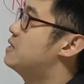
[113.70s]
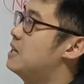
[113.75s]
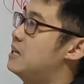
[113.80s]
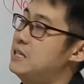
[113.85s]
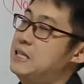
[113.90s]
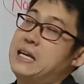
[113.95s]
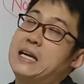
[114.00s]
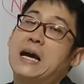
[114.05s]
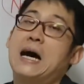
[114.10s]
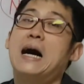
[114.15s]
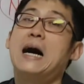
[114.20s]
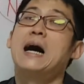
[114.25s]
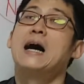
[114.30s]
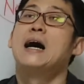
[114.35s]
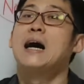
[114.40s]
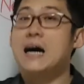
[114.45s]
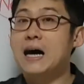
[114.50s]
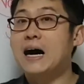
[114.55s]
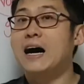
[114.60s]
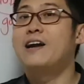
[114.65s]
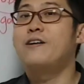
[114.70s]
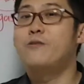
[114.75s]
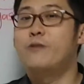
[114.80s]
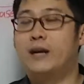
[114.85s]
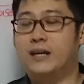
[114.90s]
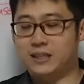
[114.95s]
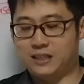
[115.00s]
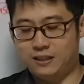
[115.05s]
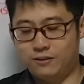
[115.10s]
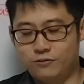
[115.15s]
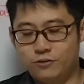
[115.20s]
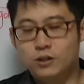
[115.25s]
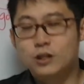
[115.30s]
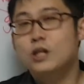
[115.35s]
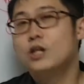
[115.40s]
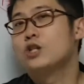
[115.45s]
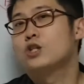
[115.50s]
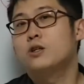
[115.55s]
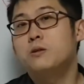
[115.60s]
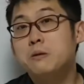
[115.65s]
that they are unreactive.
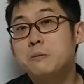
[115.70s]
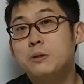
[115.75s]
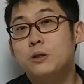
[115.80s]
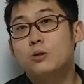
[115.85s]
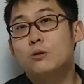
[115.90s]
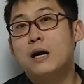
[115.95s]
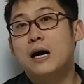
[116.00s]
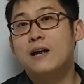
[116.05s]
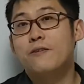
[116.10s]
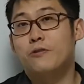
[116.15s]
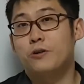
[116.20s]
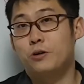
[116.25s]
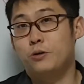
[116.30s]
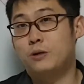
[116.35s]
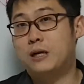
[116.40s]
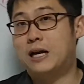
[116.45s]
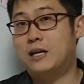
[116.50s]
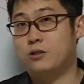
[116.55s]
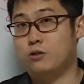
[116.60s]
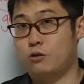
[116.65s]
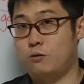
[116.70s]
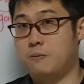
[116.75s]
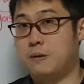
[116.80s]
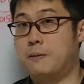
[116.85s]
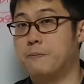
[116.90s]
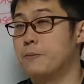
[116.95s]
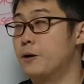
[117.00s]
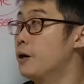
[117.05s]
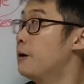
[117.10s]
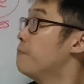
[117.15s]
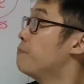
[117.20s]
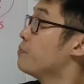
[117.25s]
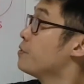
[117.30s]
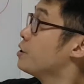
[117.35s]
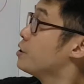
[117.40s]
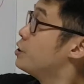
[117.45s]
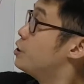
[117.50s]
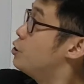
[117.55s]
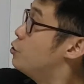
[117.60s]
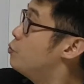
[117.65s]
Shouldn't be too hard for you guys to remember.
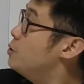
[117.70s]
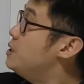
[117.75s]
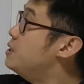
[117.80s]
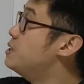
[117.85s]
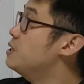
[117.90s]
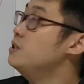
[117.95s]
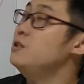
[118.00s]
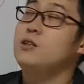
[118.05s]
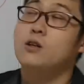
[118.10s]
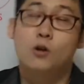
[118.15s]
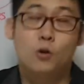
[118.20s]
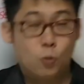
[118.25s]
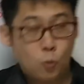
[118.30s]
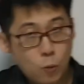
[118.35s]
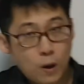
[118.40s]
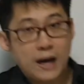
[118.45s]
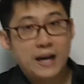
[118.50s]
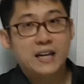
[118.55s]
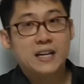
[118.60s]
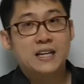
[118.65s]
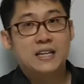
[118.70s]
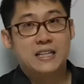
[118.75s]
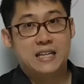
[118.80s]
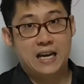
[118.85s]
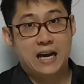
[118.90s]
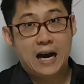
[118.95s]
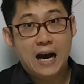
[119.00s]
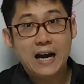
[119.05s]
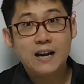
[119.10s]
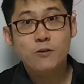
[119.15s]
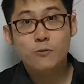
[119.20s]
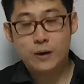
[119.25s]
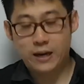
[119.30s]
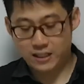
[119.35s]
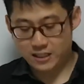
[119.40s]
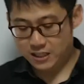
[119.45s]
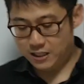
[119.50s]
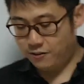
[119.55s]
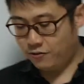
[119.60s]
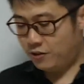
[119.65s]
The reason why they are
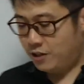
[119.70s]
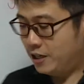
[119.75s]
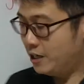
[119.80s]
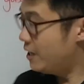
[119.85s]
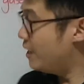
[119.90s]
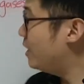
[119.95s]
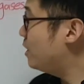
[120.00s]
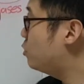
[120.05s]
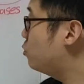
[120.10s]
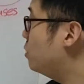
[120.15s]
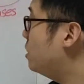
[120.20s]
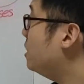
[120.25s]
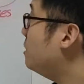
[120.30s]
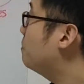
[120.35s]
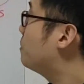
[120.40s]
unreactive is really